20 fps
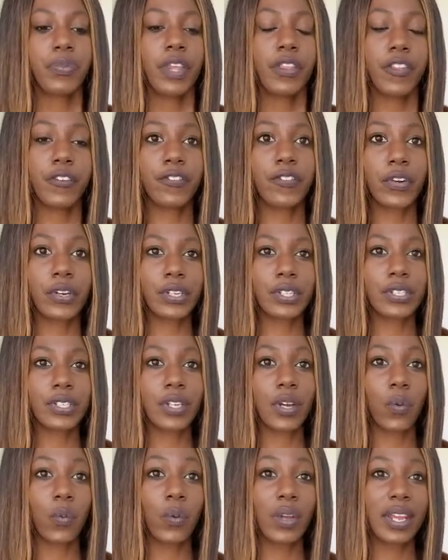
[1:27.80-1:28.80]
the first
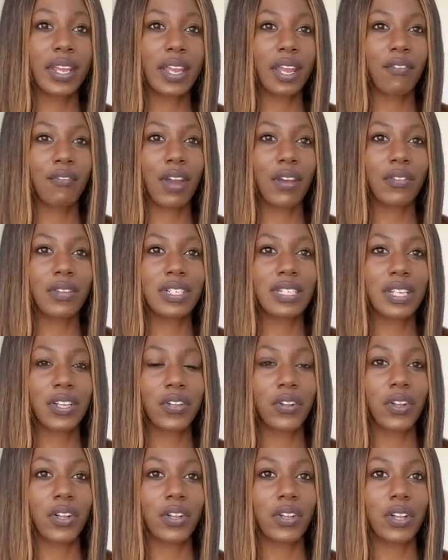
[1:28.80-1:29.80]
week of every
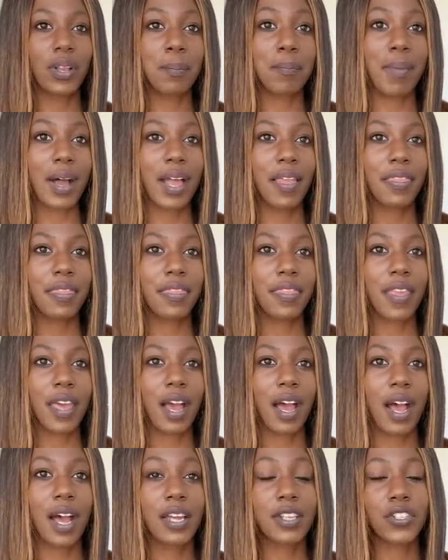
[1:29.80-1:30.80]
single month,
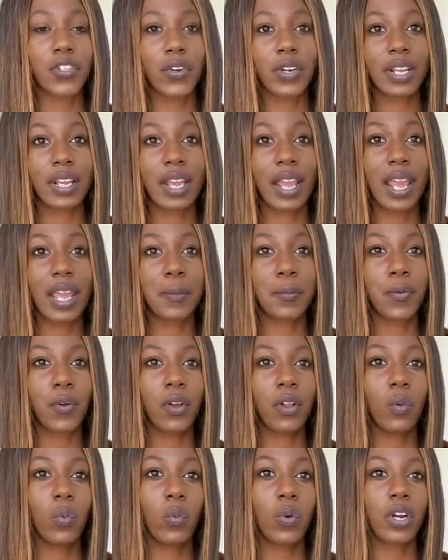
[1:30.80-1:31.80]
starting
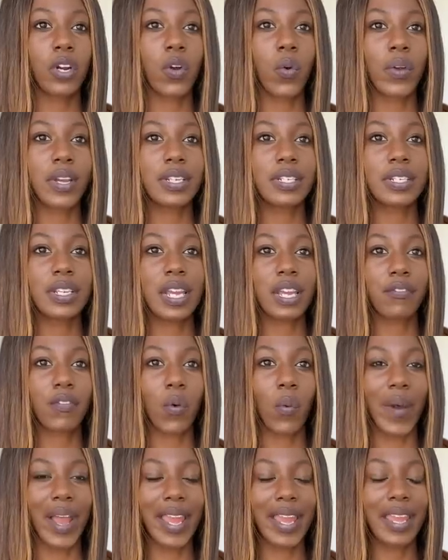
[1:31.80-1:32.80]
April, we're going to give
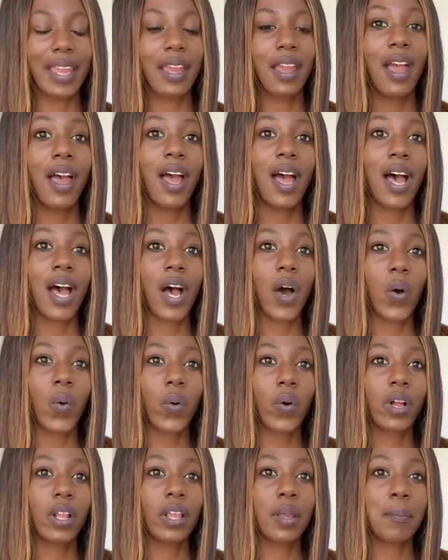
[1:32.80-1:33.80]
away a
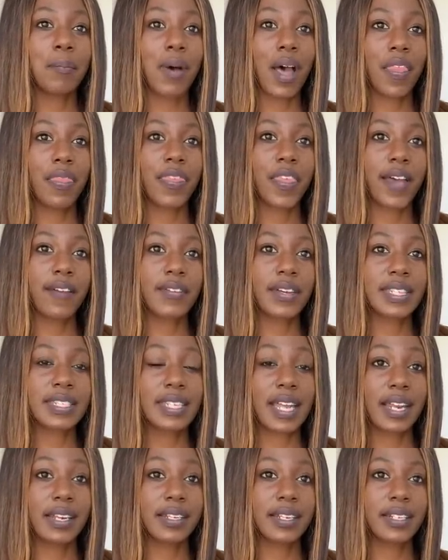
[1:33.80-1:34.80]
whole month of
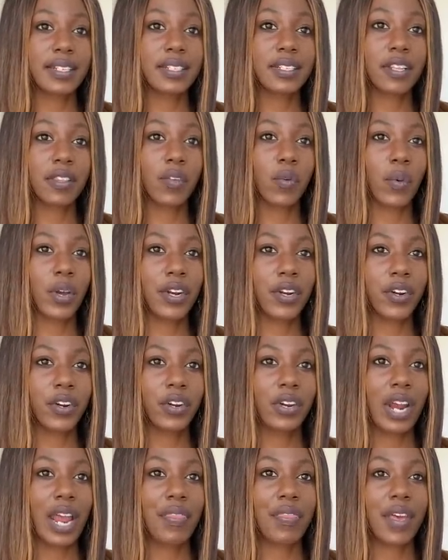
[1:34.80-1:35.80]
extendeds to the winner.
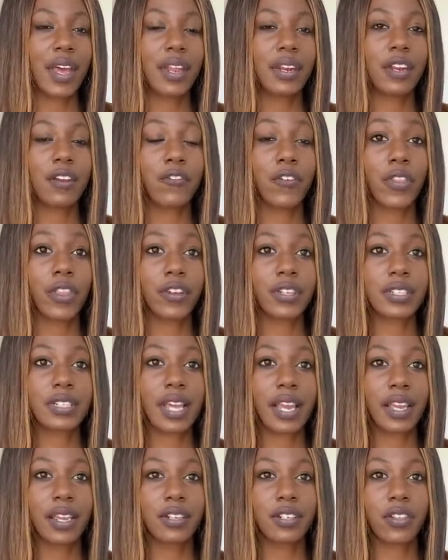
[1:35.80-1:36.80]
And then for the
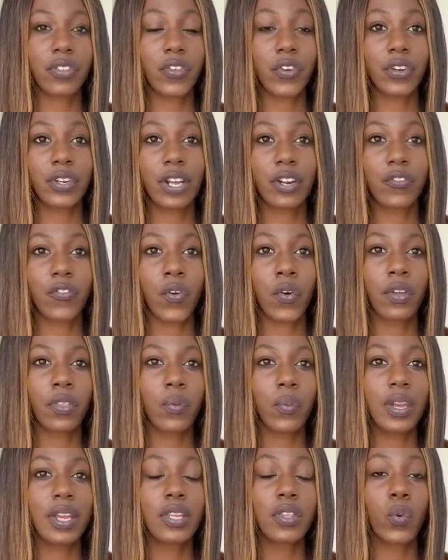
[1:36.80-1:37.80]
second, third, and fourth
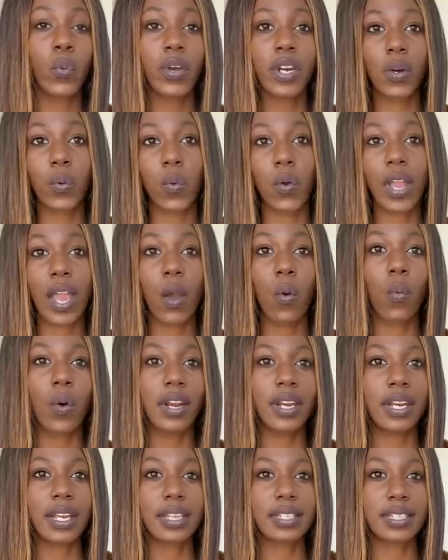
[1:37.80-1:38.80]
week, the winner will get
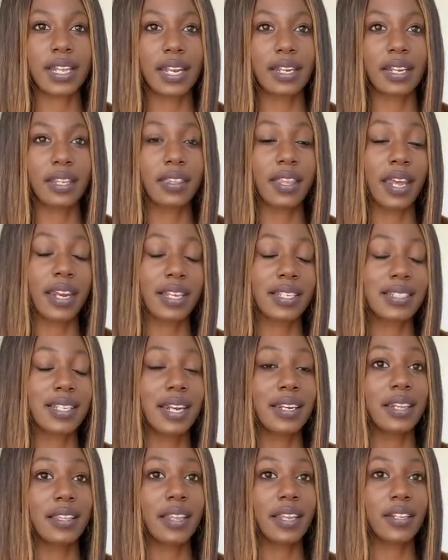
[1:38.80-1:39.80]
one extended. That
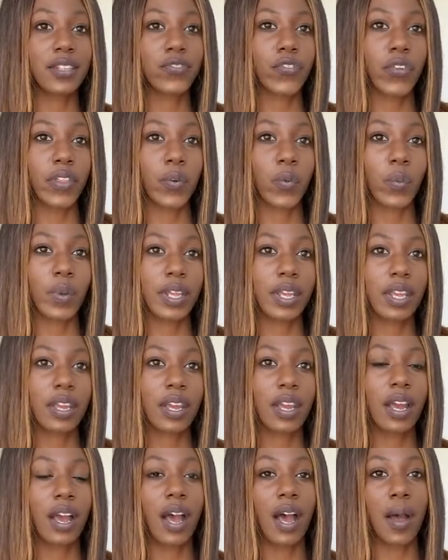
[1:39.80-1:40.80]
extended that is for the week
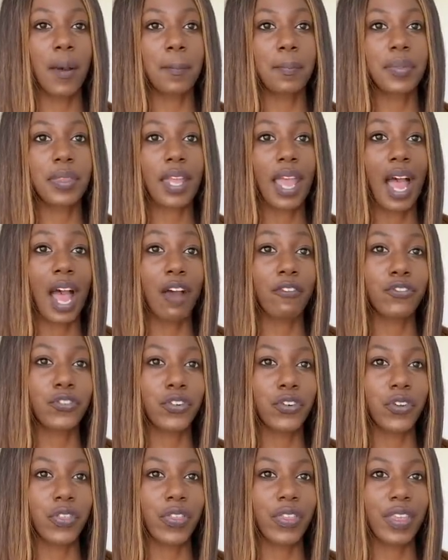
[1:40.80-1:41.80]

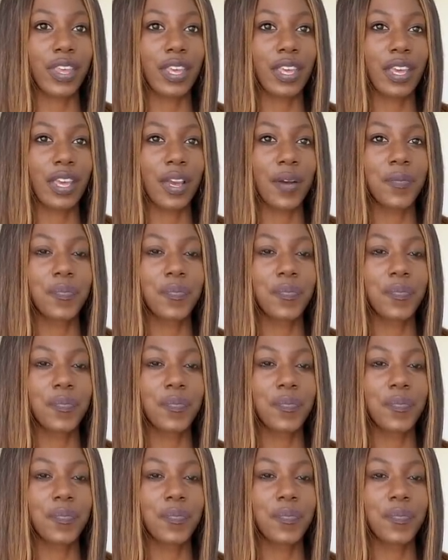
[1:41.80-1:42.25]
after the